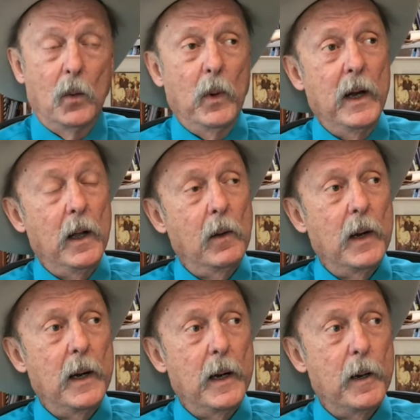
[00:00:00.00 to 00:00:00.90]
Well,
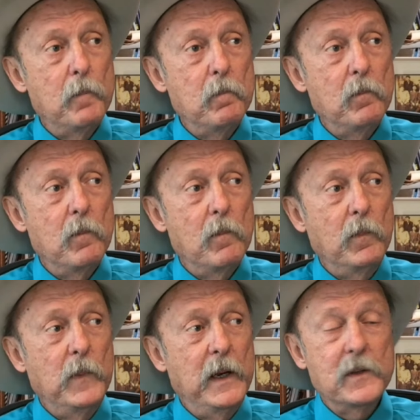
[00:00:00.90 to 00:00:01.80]

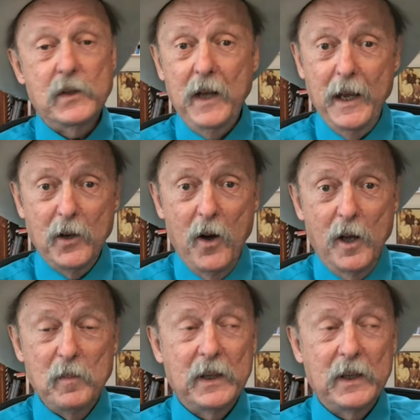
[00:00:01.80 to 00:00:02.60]
they didn't stay gone,